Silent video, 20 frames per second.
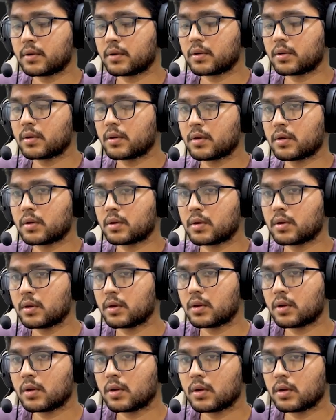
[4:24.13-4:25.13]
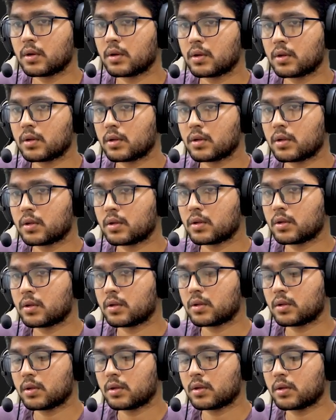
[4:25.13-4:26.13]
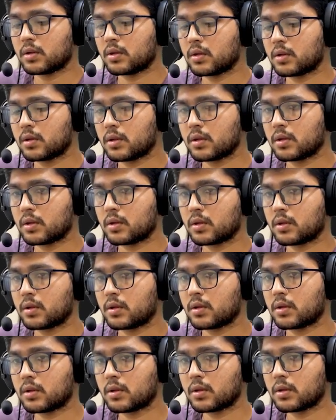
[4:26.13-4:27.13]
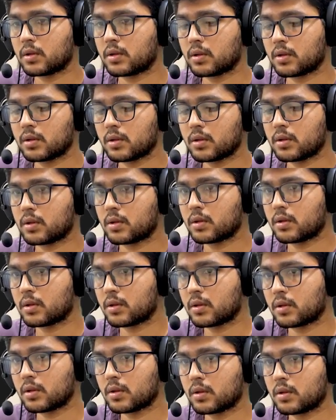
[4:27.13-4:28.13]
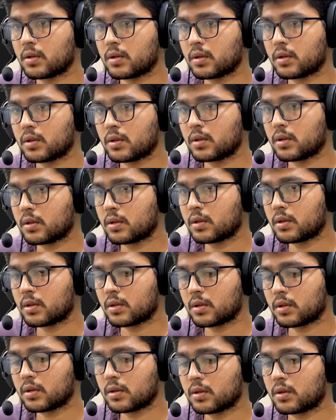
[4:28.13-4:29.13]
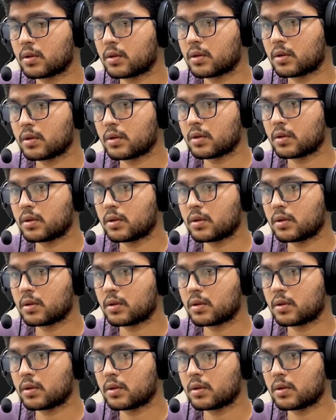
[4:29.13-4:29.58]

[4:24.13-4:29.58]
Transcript: No one is speaking in this clip.